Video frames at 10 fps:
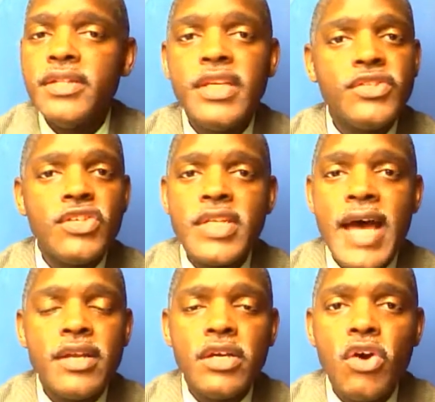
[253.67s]
This is
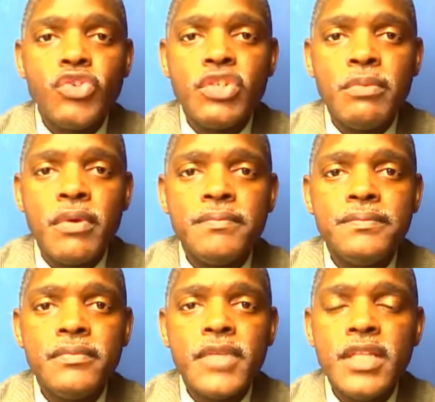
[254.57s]
not negotiable.
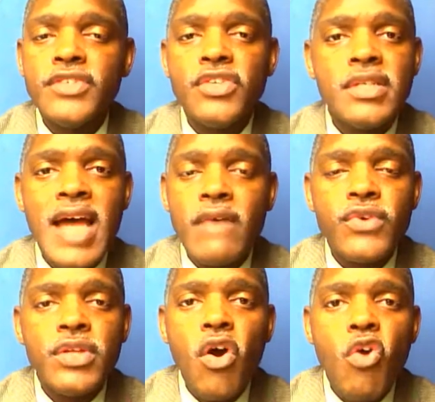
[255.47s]
This is not
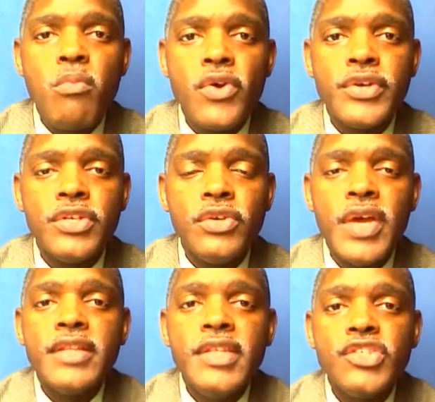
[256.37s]
for the homeowner to do.
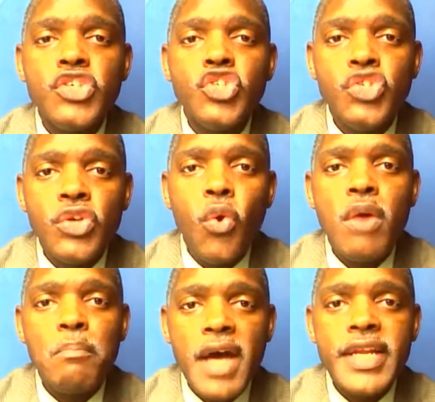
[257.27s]
This is
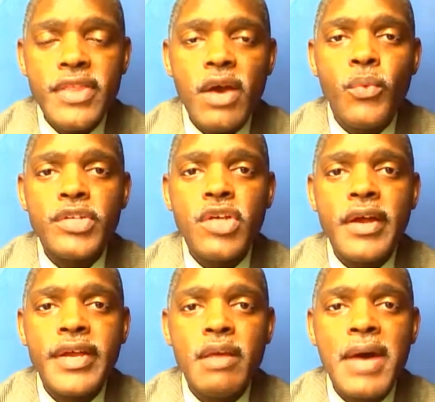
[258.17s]
your money that we're
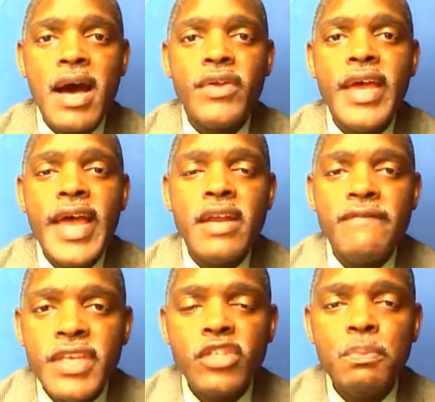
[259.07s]
talking about. And if
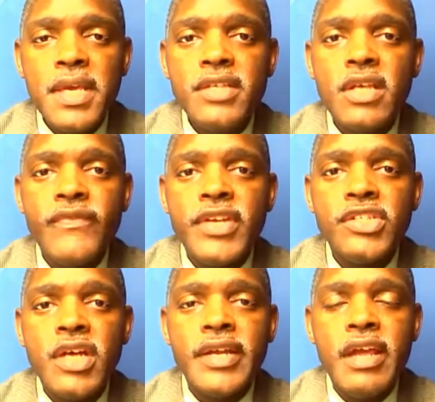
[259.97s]
this piece of it is
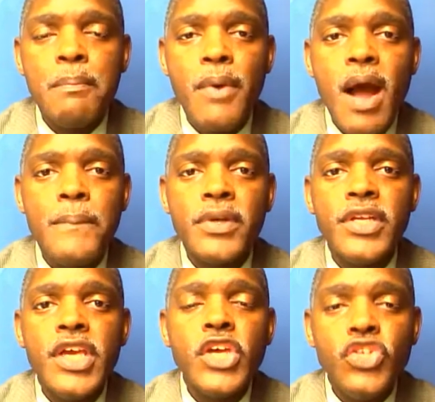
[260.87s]
done
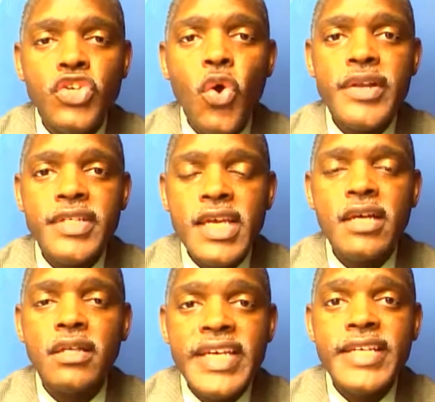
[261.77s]
improperly, your
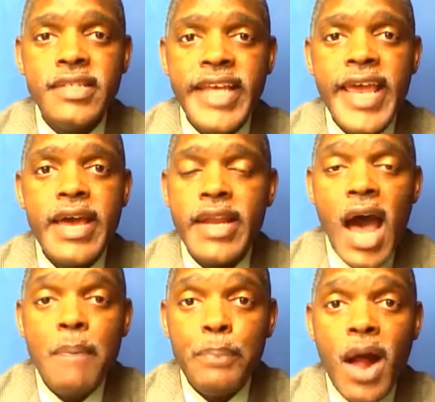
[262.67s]
deal is dead.
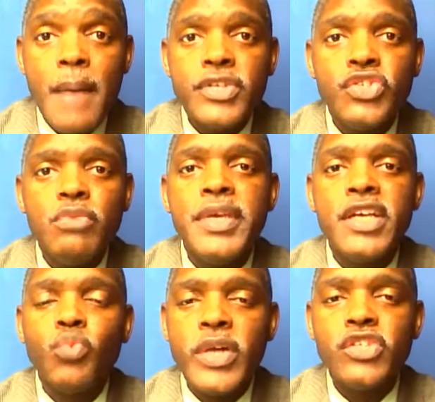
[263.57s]
I promise you,
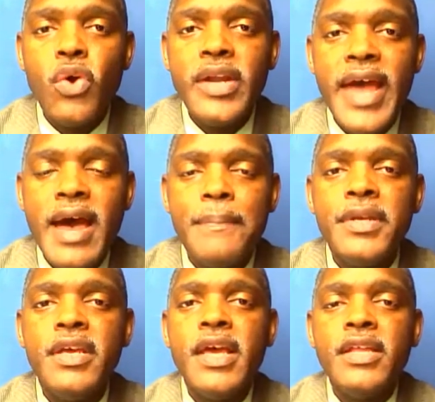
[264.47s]
because what's going to
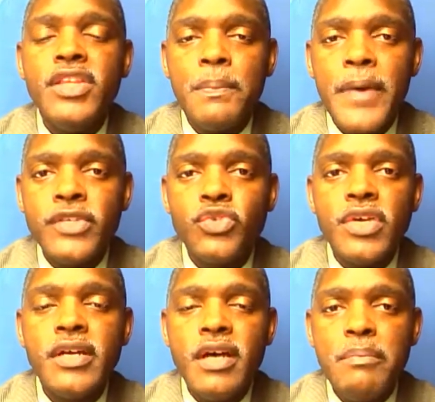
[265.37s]
happen, the appraisal is
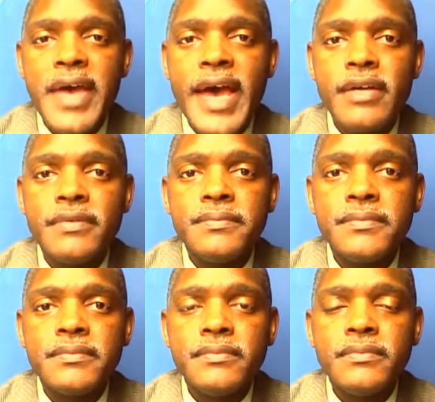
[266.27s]
going to come back,
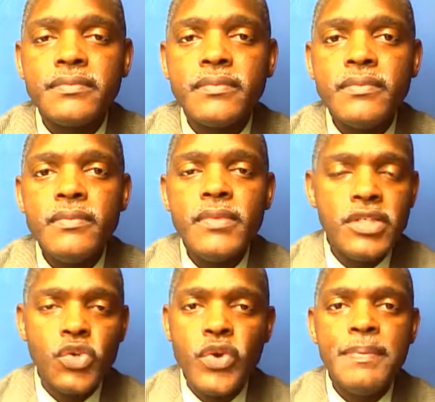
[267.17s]

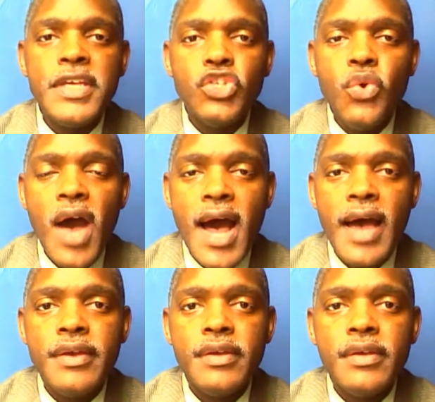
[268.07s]
it's going to be too high,